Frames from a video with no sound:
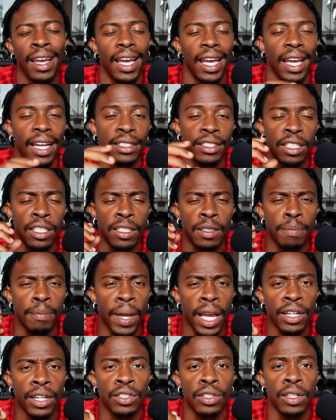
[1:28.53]
and just
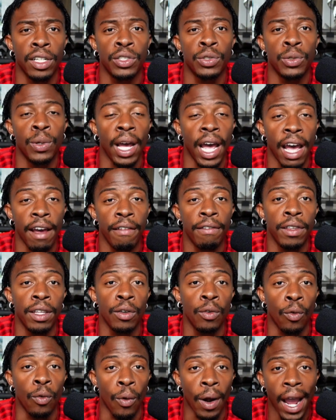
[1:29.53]
make sure that you have the
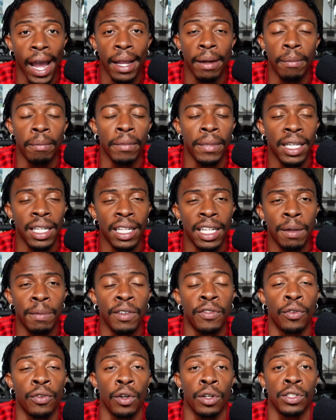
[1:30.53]
right media
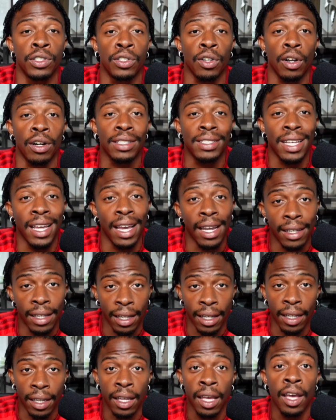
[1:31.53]
before you start
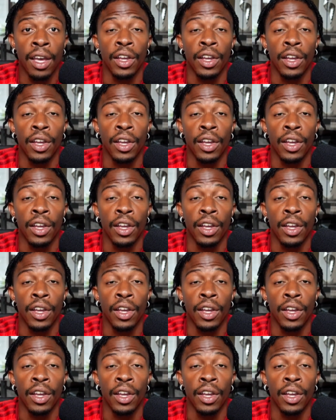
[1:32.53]
taking